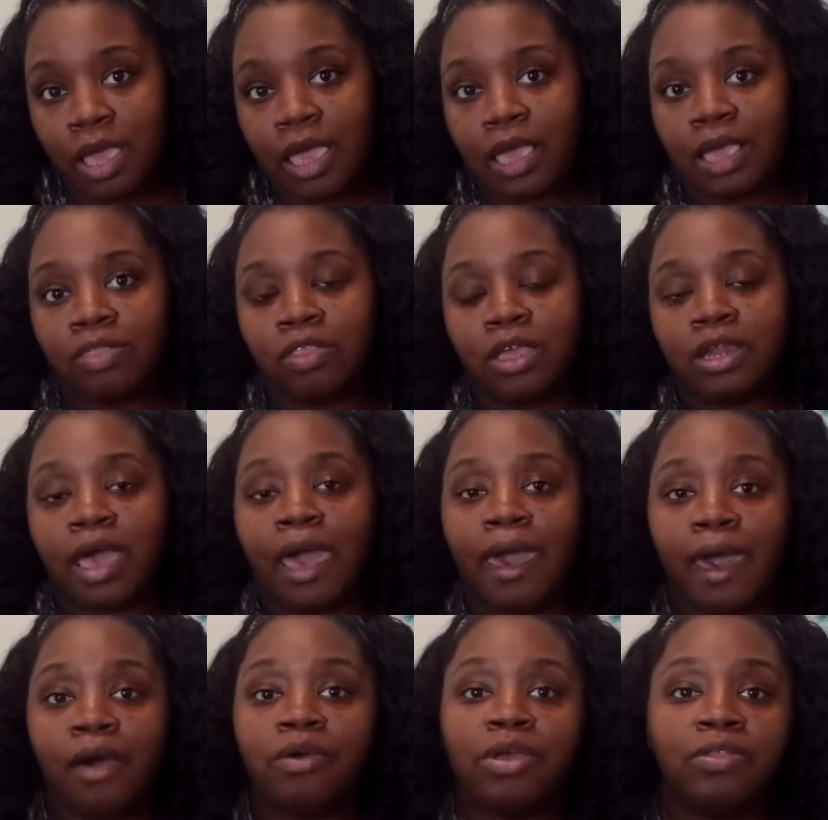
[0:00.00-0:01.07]
And then
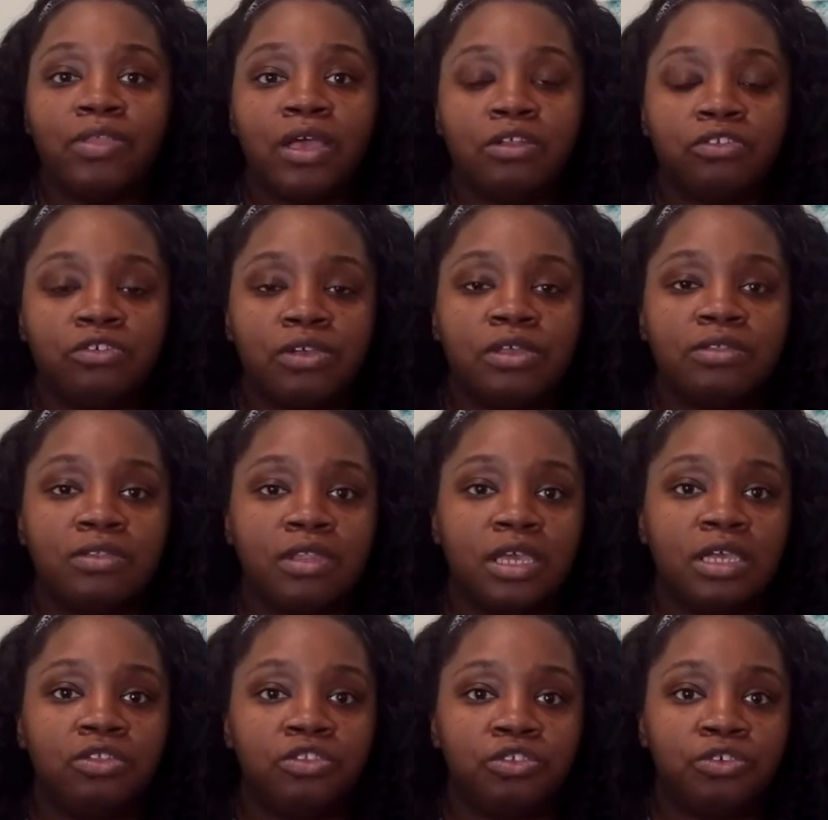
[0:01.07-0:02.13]
how can that
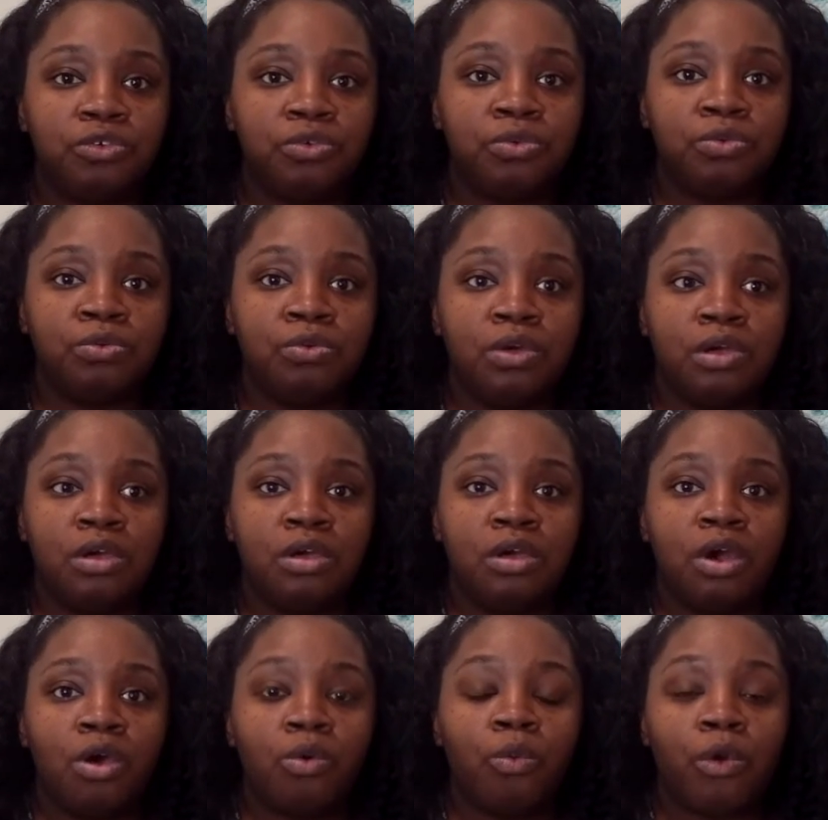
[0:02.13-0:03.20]
translate to
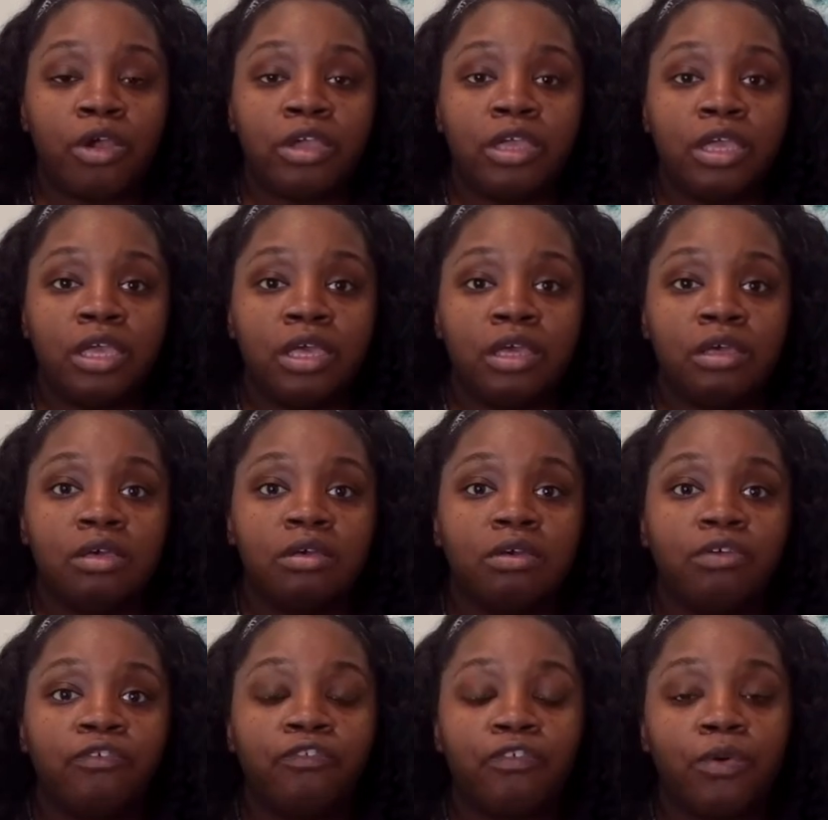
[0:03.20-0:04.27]
working
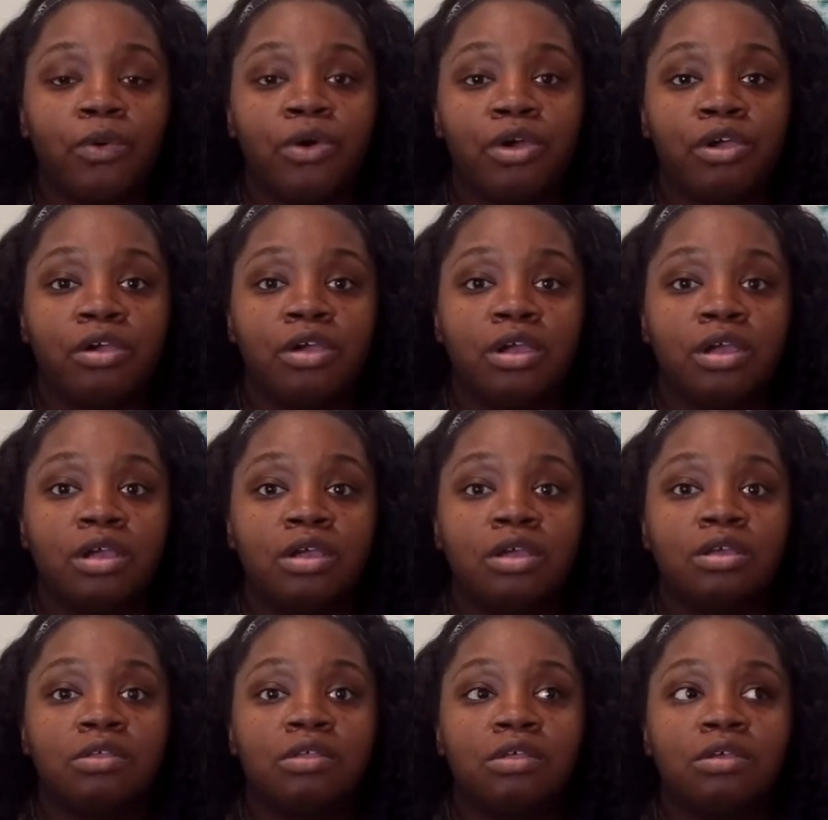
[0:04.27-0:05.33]
for
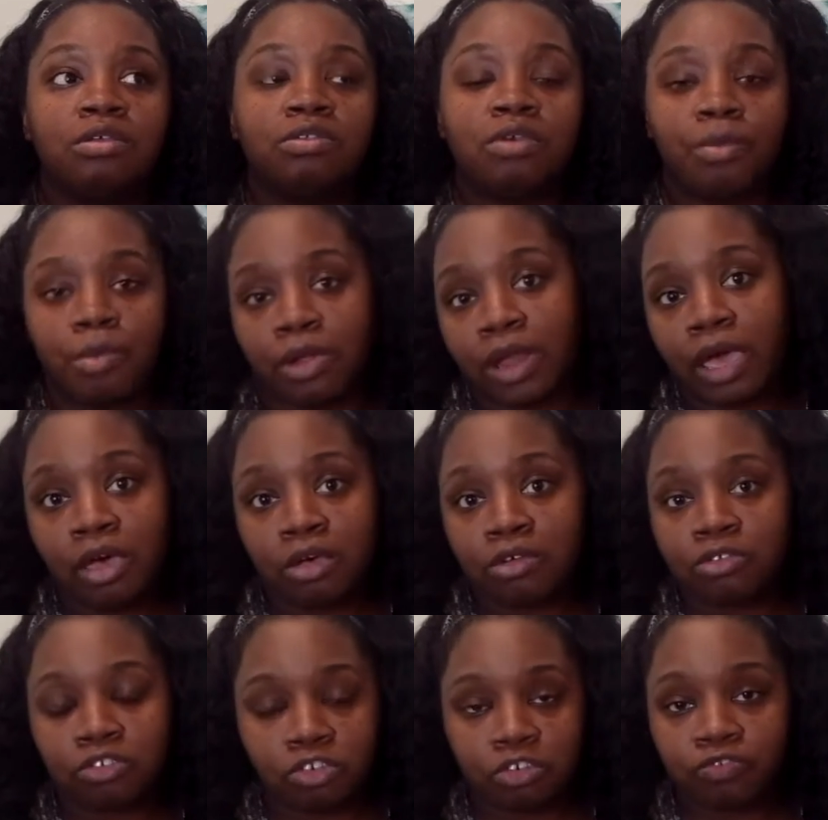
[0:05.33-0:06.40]
someone
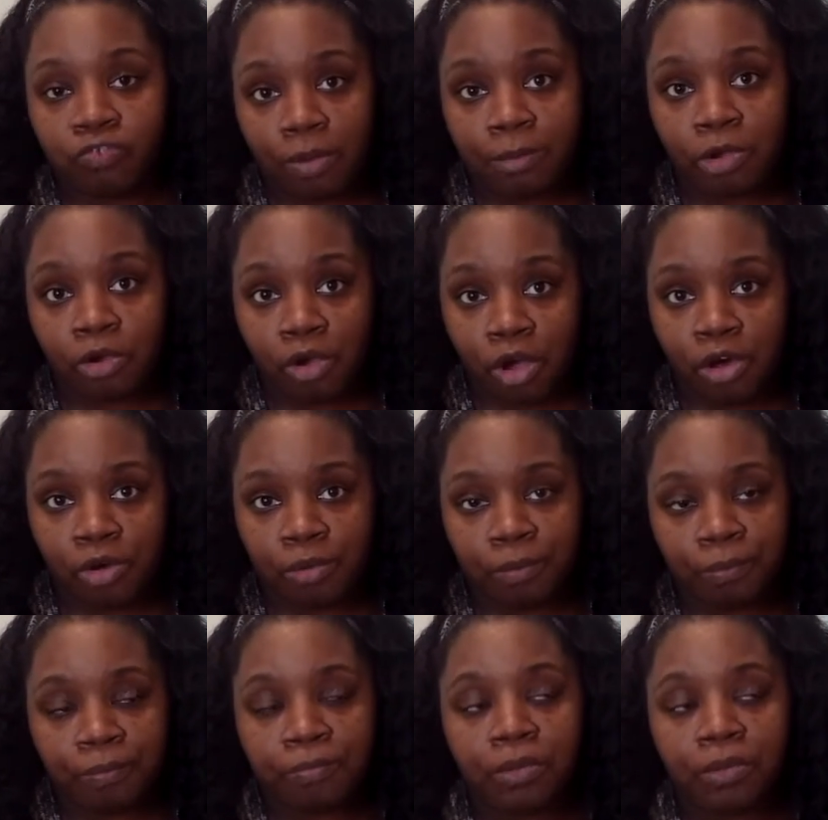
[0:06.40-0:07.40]
else just from your home?